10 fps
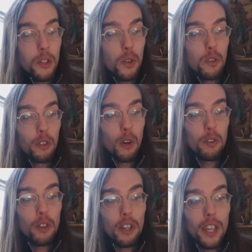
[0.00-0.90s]
to
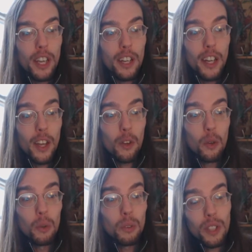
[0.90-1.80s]
vote for a candidate
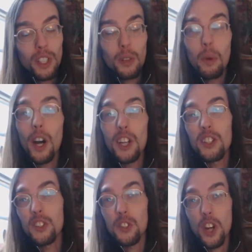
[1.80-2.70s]
who really
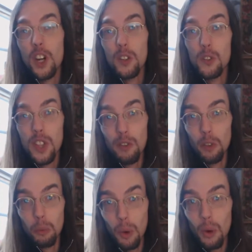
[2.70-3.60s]
wanted to start
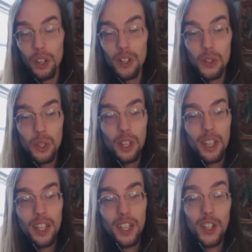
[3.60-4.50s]
several wars.
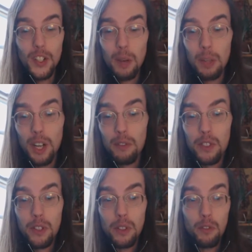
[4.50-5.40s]
They're dumb enough
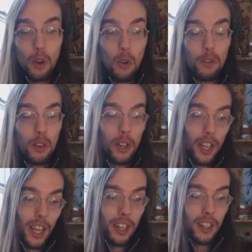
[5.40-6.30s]
to vote for a
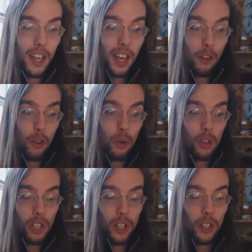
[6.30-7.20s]
candidate
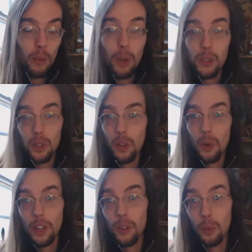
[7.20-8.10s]
who clearly wasn't
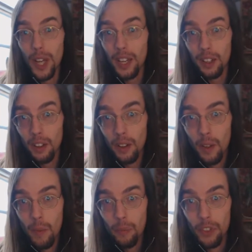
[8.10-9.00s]
going to win.
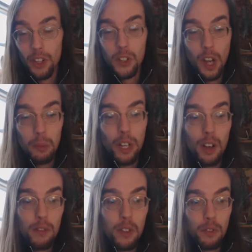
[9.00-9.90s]
They're dumb
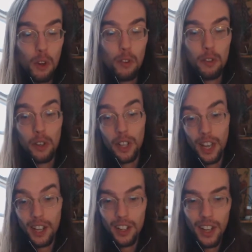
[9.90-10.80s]
enough to vote for a
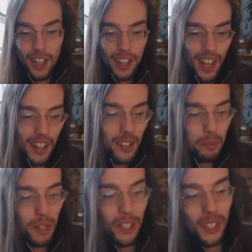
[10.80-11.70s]
candidate at
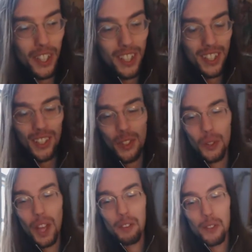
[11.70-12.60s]
admittedly
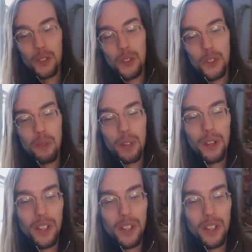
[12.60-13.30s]
low levels in some